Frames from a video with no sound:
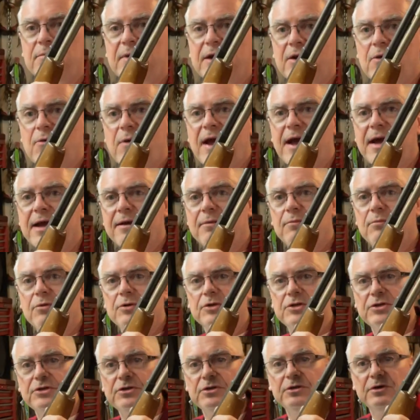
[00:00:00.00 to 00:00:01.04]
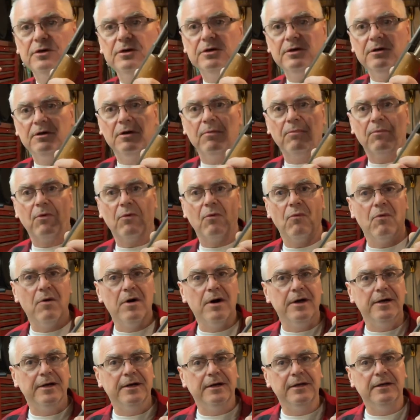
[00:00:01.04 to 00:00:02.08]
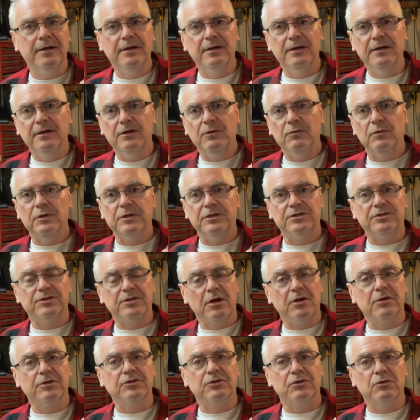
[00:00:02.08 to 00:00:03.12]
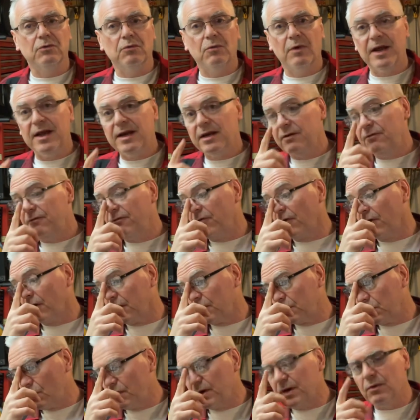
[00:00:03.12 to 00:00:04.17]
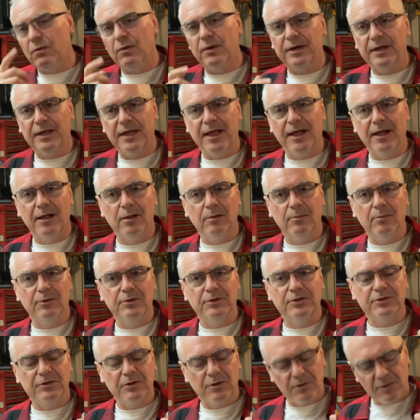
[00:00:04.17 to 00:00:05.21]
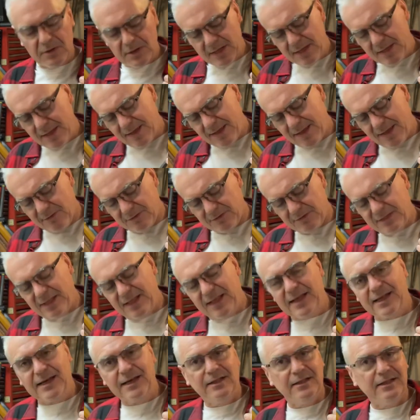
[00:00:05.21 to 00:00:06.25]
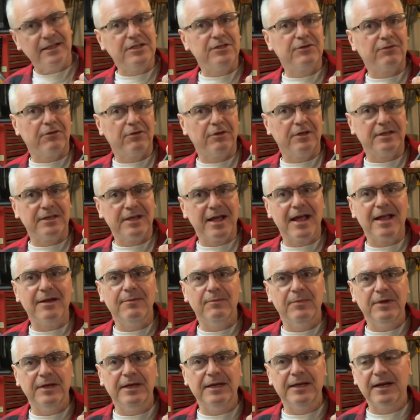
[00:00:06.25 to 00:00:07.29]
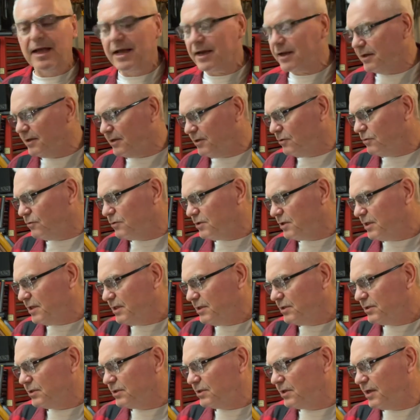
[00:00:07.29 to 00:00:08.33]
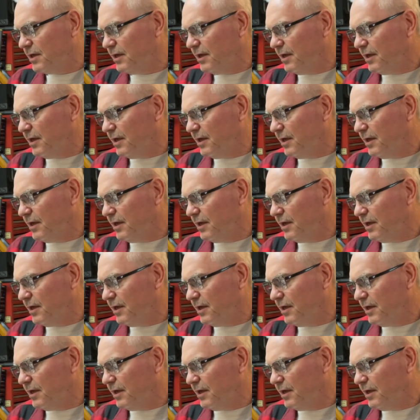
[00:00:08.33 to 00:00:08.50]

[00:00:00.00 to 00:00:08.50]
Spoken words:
Quackenbush number one, which is also rated for a 21 caliber. So I was thinking, at least for the time being, I could use these